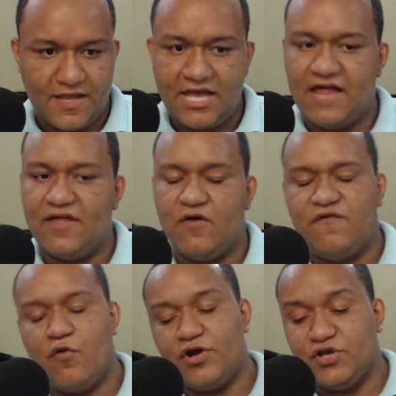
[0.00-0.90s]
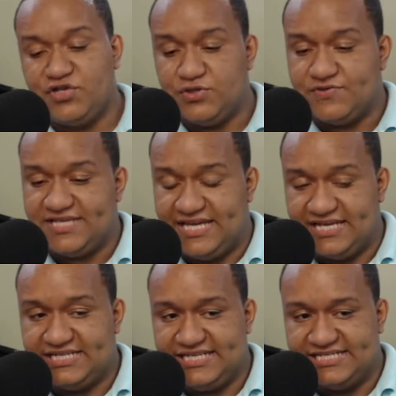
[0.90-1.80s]
And now for your news in
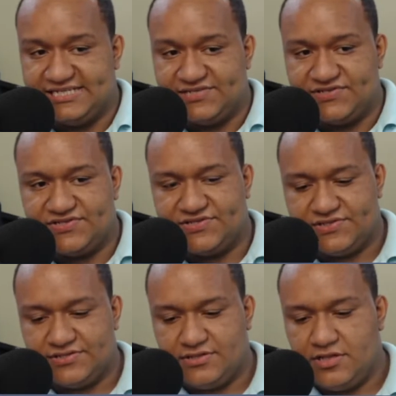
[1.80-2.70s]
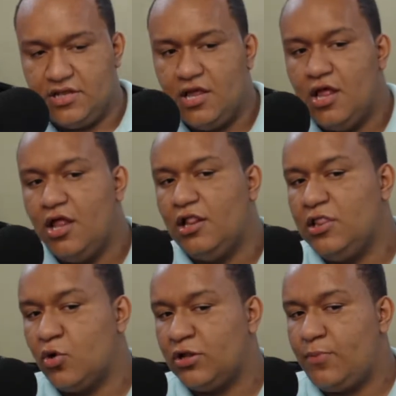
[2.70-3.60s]
details.
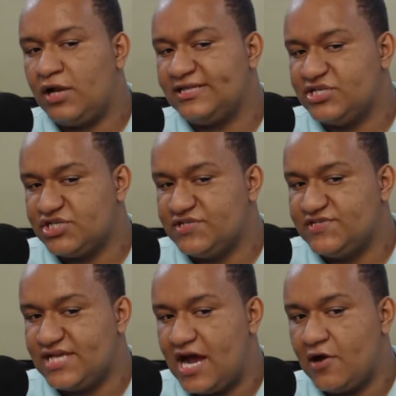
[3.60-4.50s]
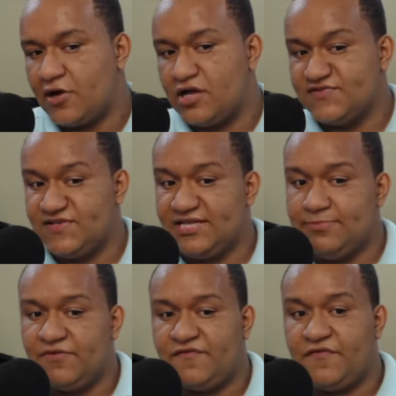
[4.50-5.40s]
Local politicians are constantly
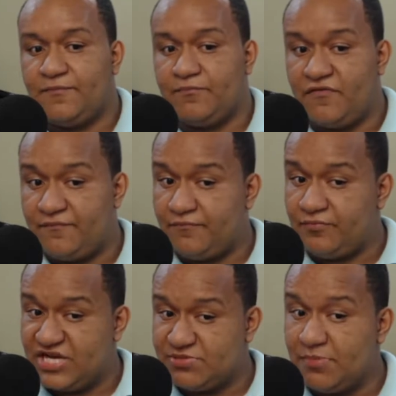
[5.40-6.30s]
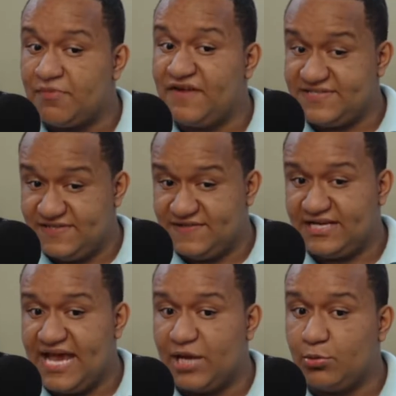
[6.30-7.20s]
professing that
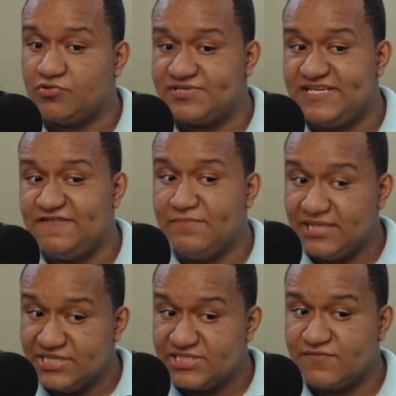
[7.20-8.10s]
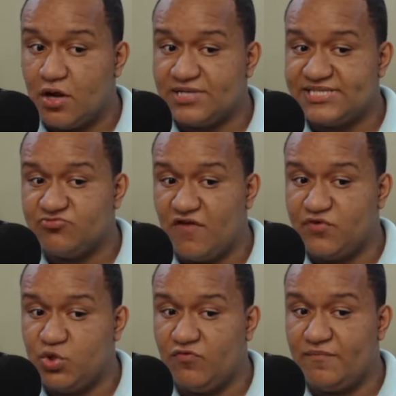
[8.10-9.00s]
Guyana will receive millions of dollars in
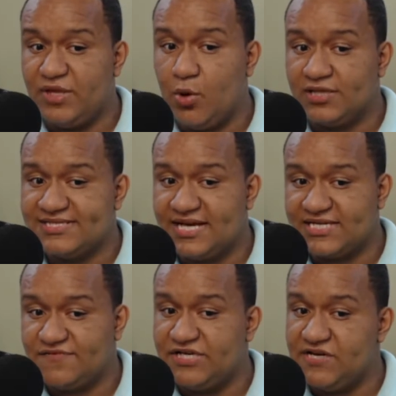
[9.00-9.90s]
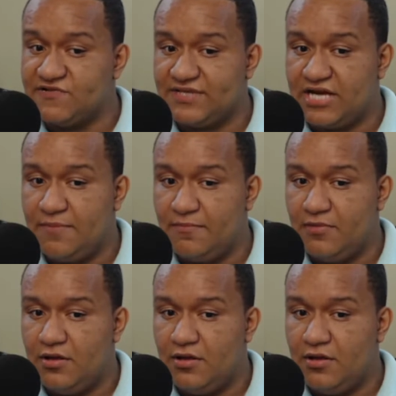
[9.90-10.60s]
revenue from the oil sector for years to come.